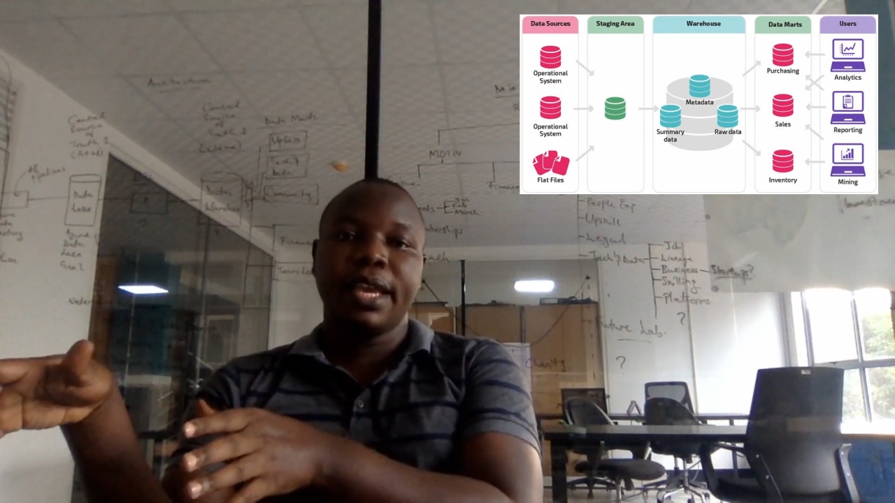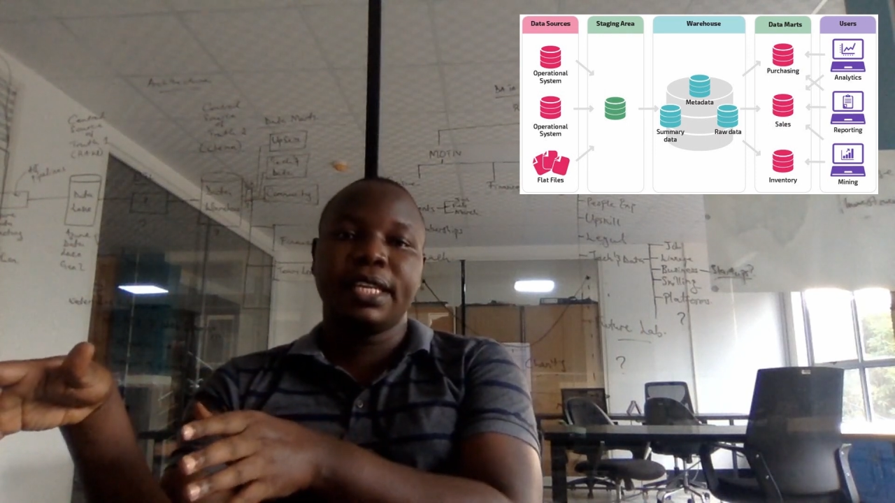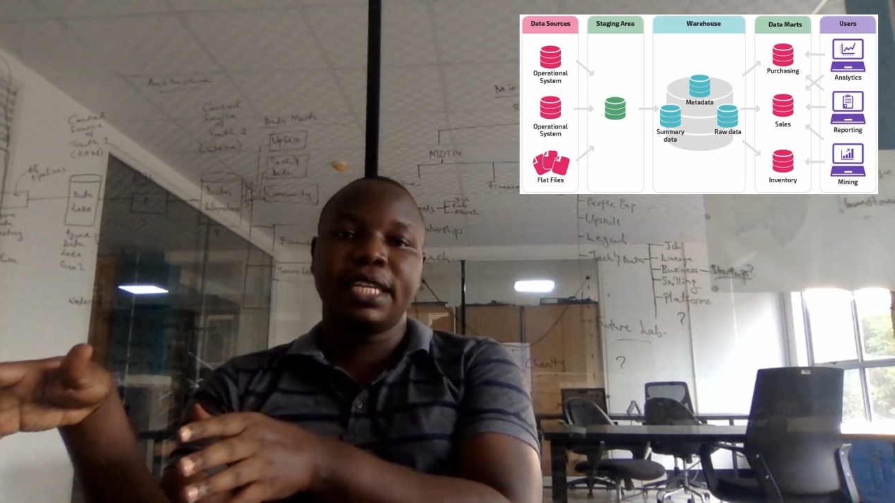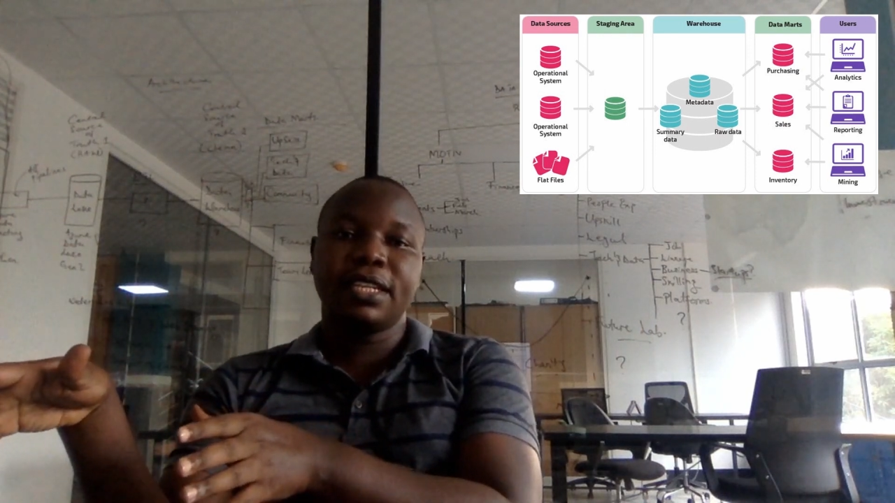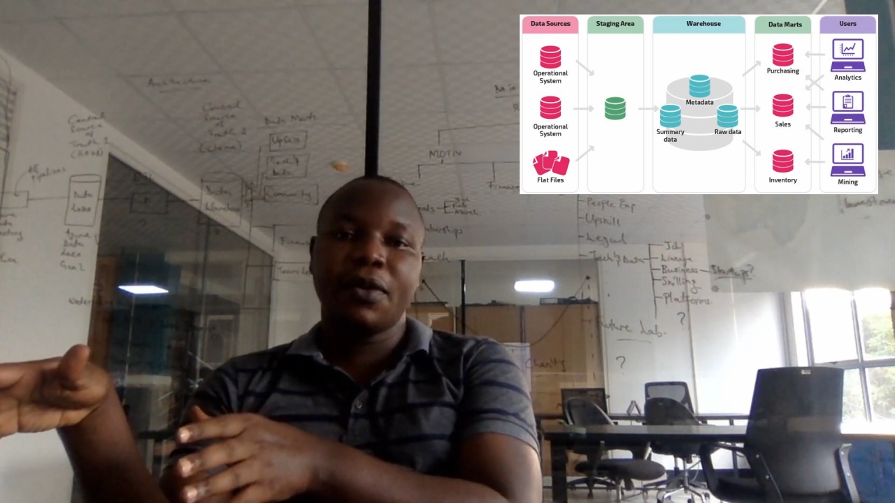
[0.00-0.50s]
a
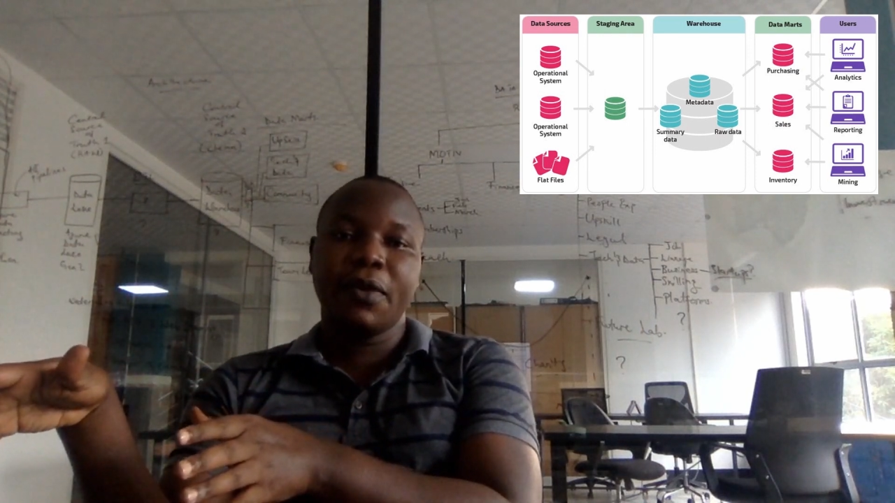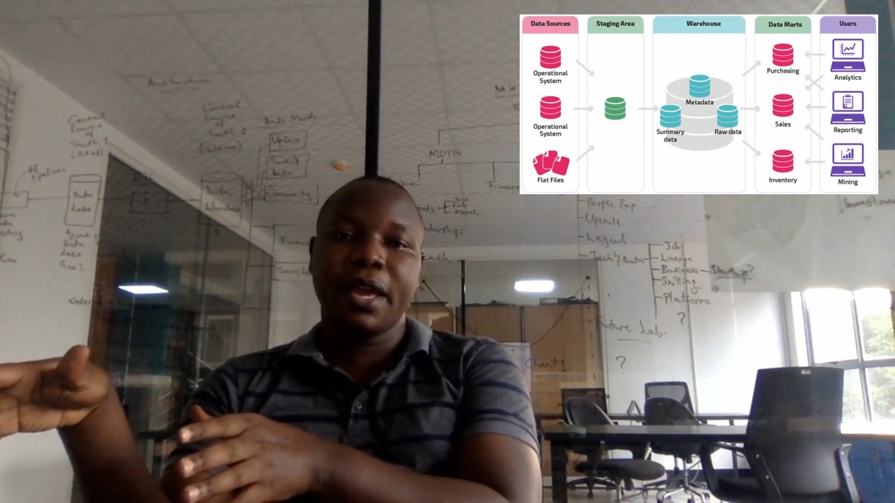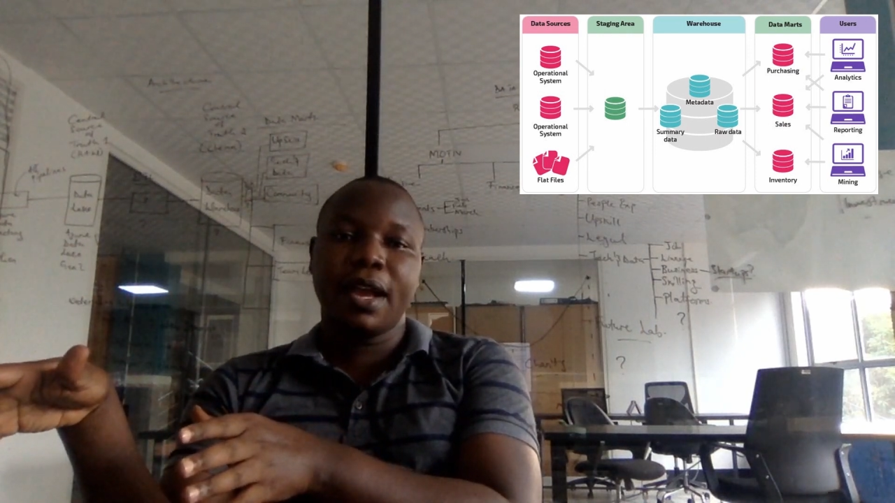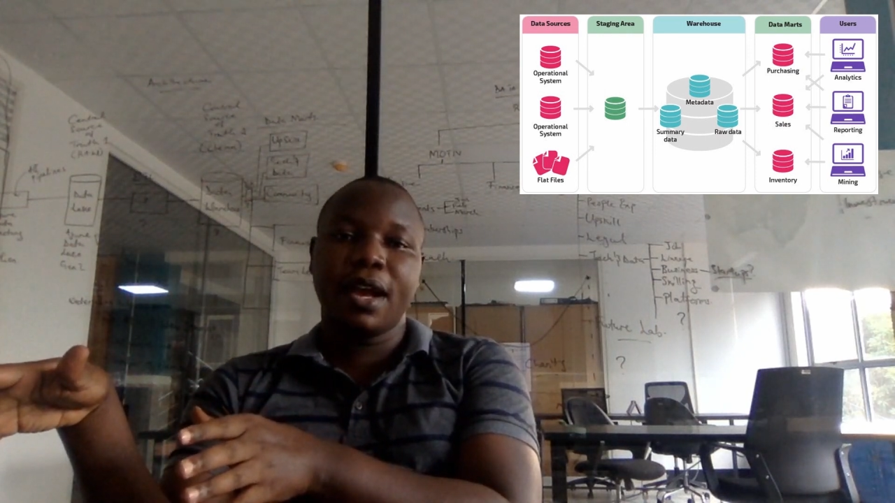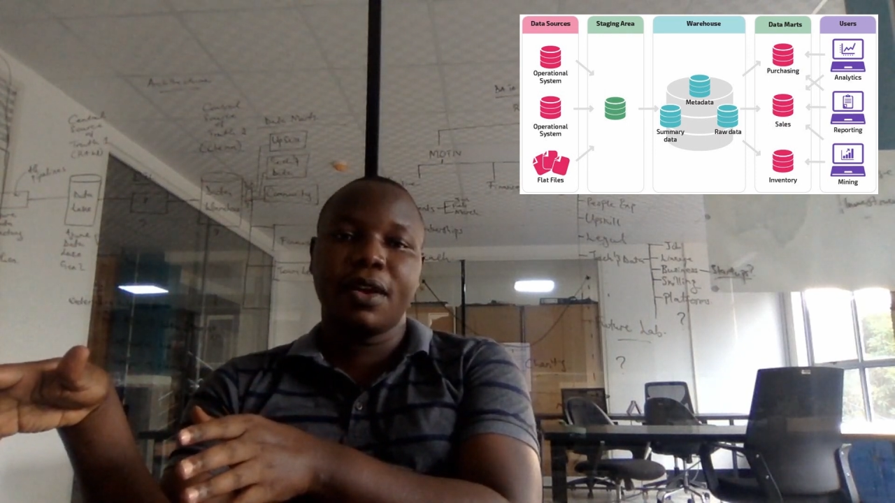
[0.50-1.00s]
data
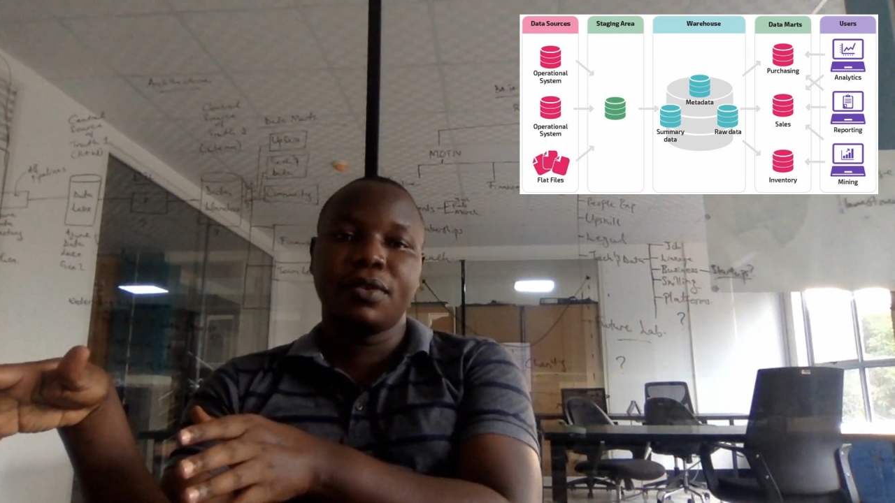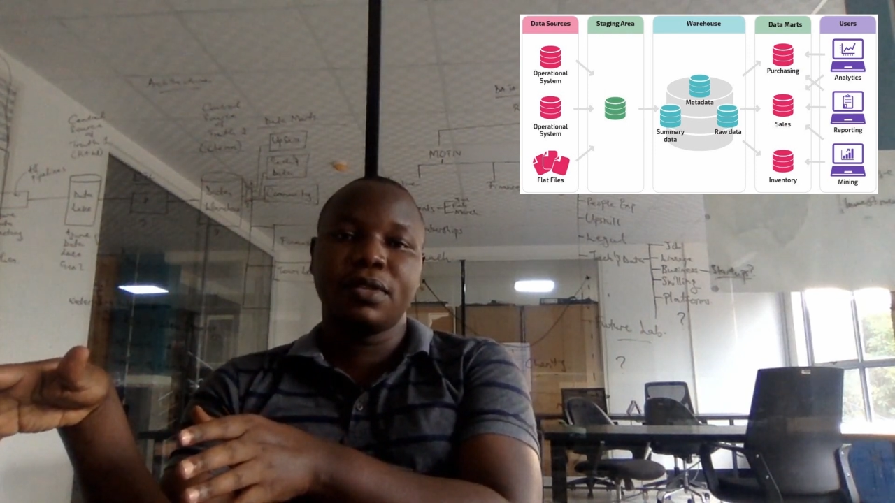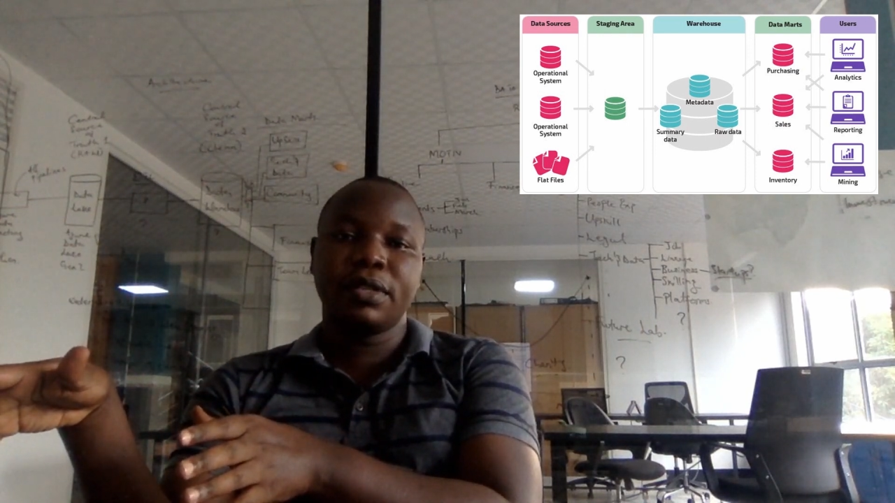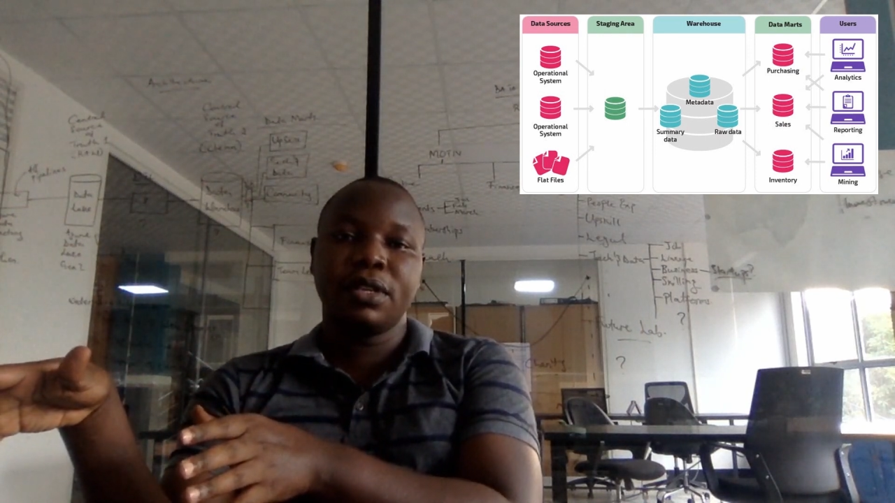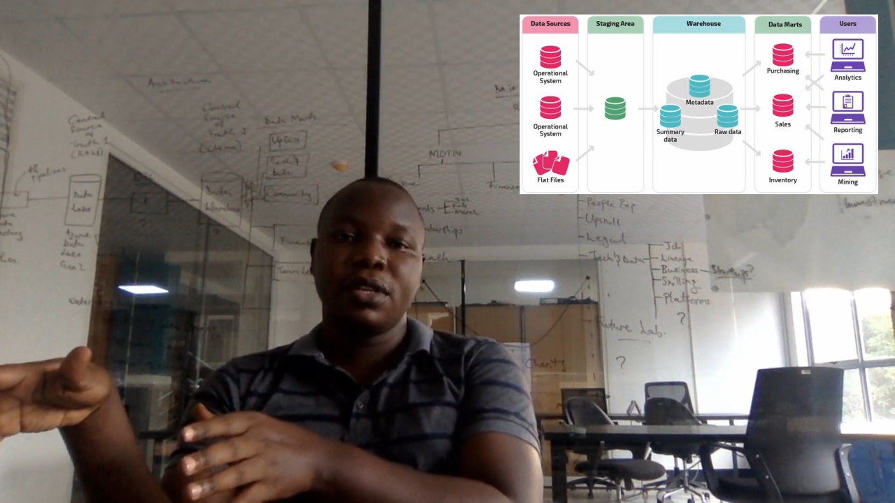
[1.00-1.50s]

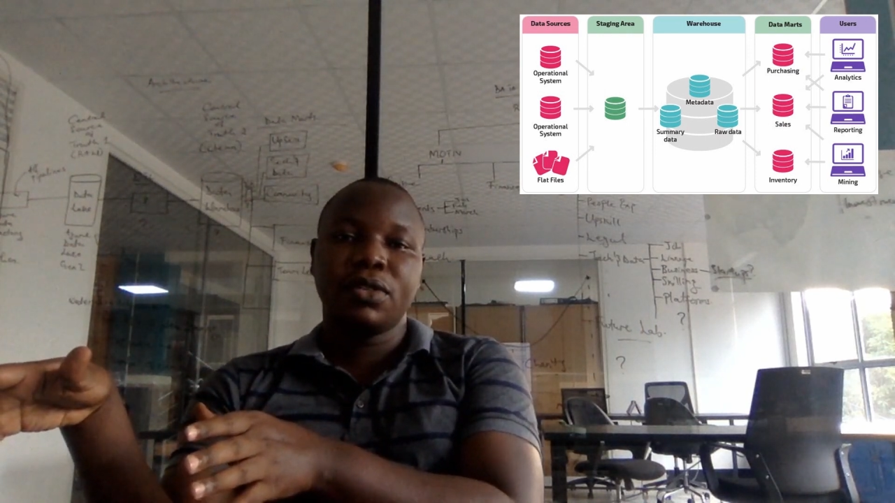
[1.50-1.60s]
warehouse.